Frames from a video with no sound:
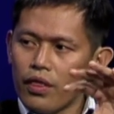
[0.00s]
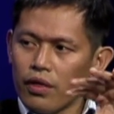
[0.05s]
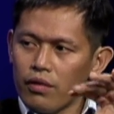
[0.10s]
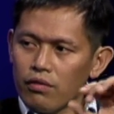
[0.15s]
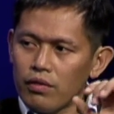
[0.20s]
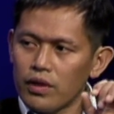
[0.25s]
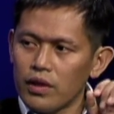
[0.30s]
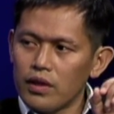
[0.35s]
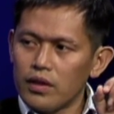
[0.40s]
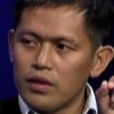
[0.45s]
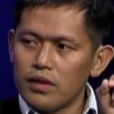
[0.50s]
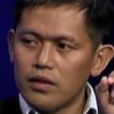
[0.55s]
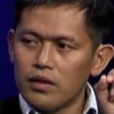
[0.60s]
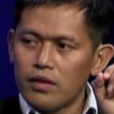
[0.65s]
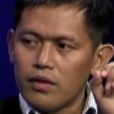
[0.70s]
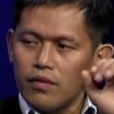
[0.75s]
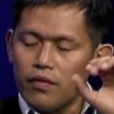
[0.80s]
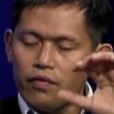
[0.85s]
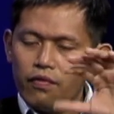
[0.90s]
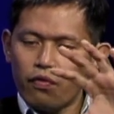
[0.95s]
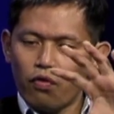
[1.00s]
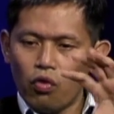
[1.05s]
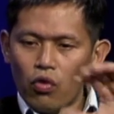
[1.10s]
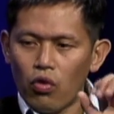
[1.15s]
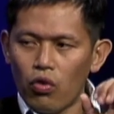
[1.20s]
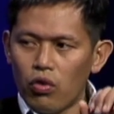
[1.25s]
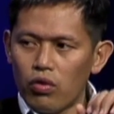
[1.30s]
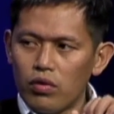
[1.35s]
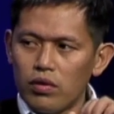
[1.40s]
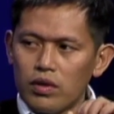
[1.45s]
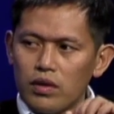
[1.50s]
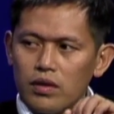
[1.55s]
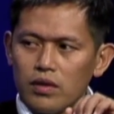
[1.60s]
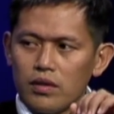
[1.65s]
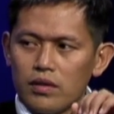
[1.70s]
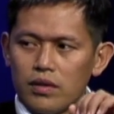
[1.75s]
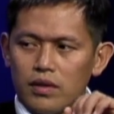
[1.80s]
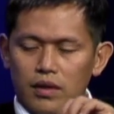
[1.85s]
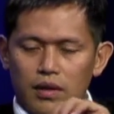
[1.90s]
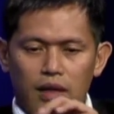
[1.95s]
3, 4,
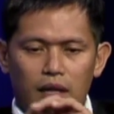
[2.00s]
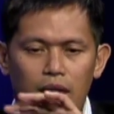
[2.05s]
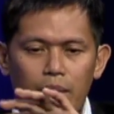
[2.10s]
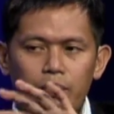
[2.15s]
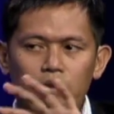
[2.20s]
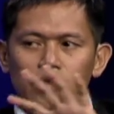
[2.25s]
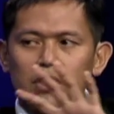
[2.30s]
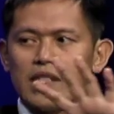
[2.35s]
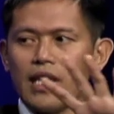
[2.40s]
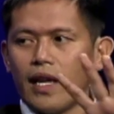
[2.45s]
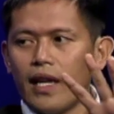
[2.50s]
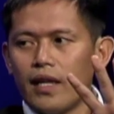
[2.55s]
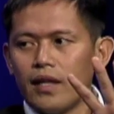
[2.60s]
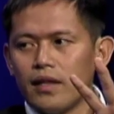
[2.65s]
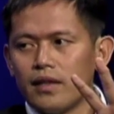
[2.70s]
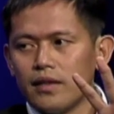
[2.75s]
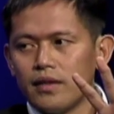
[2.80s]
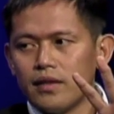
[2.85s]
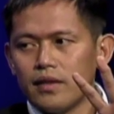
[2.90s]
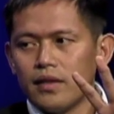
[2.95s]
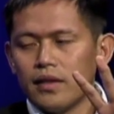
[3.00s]
then up to 10.